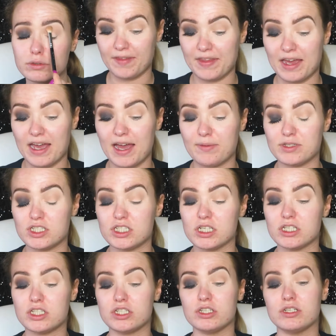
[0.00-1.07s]
And I was
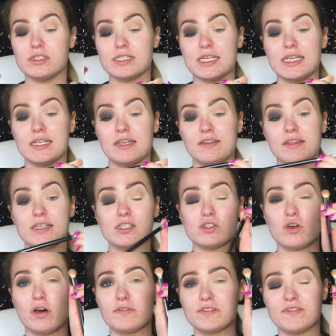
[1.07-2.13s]
just using the
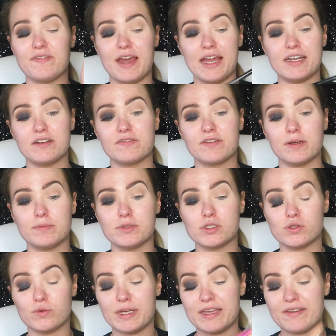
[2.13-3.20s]
soft definer from
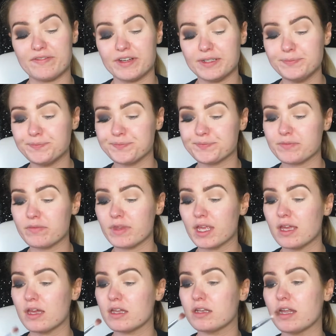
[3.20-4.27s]
Sueva.
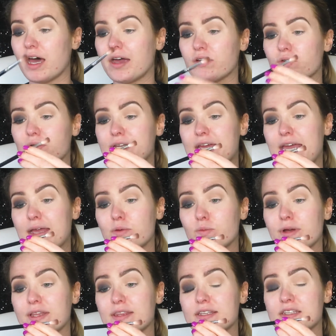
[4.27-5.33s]
Now going in
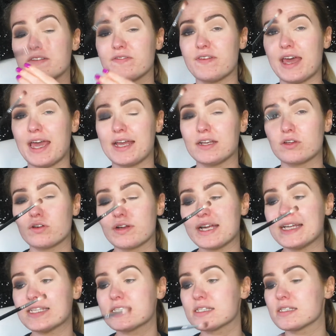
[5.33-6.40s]
with the Define
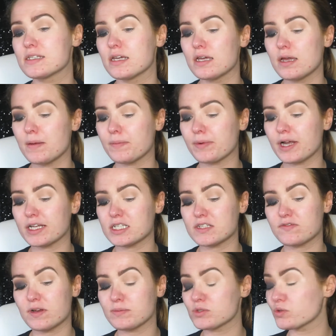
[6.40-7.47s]
Crease brush
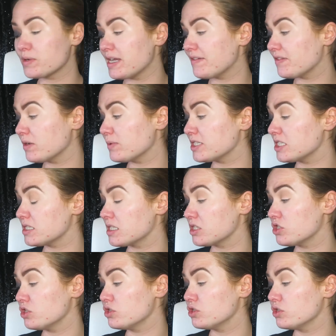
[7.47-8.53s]
from Sueva, which is a
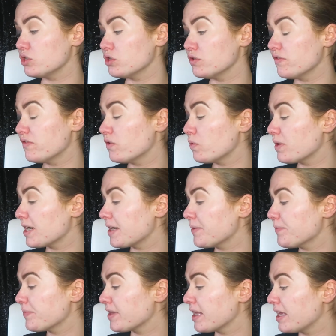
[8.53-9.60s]
224.
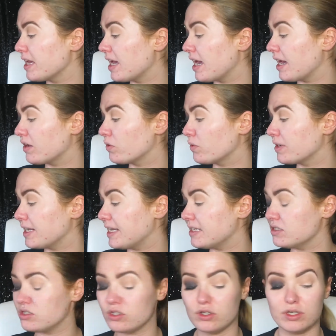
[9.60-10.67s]
I'm going
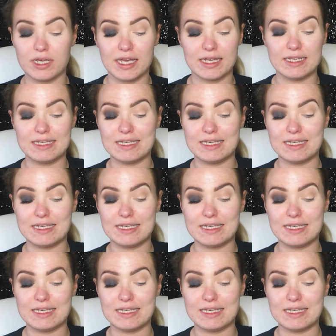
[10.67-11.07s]
into